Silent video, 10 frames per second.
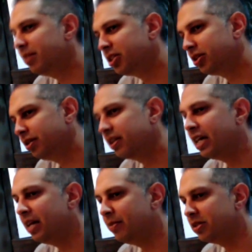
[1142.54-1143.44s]
So we got to make sure that the
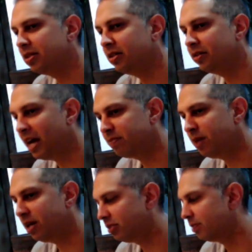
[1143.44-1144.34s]
game is as
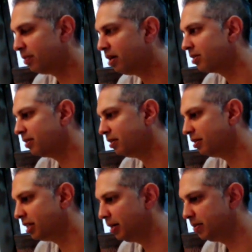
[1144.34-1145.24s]
balanced as possible at
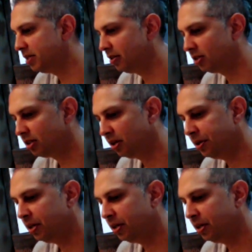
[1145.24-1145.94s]
all times, that there's